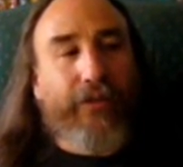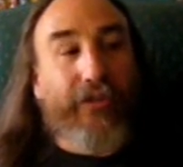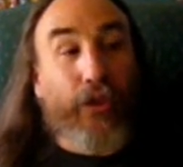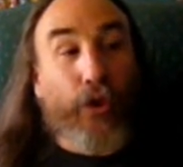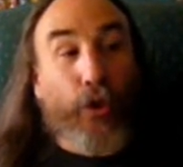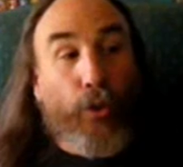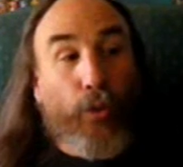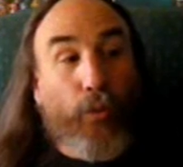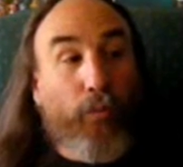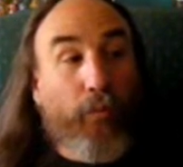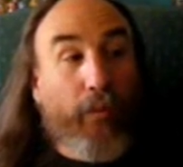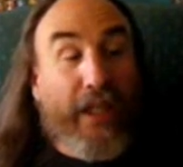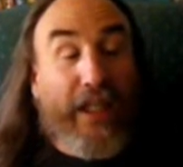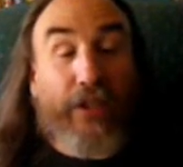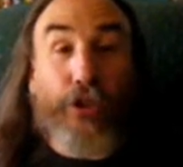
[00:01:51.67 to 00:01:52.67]
So
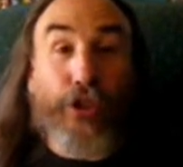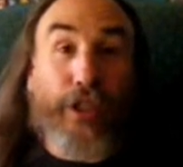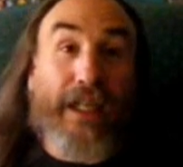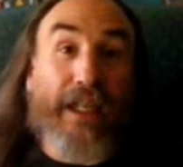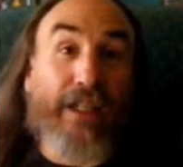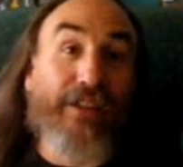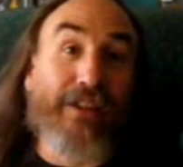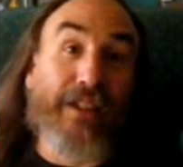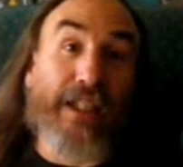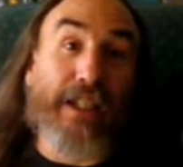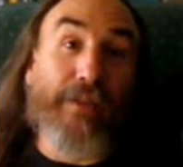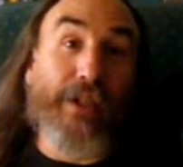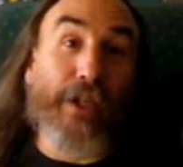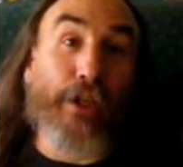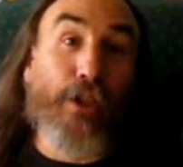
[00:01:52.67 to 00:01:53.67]
that should actually
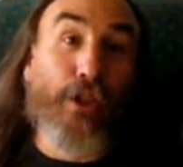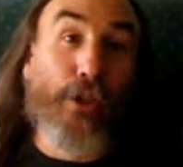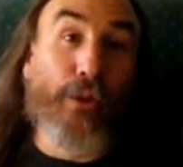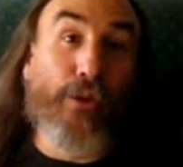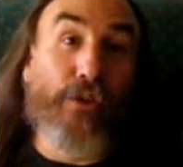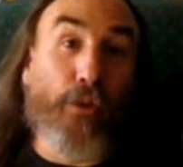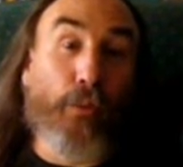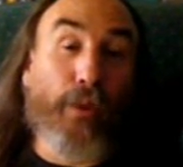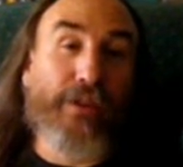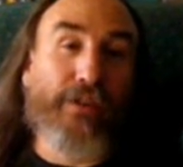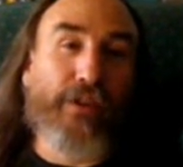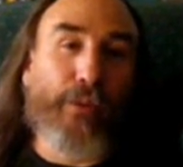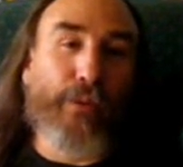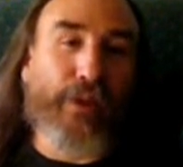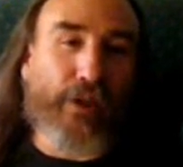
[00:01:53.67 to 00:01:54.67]
give you a clue as to what's
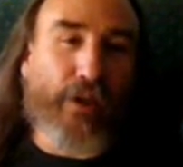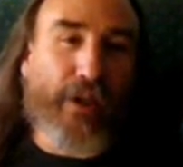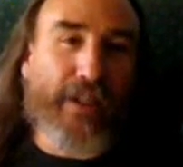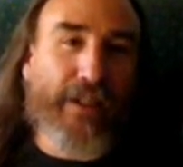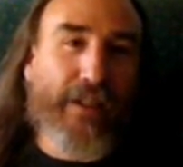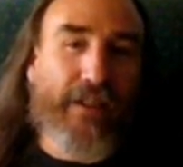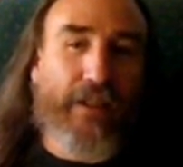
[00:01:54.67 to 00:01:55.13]
going on.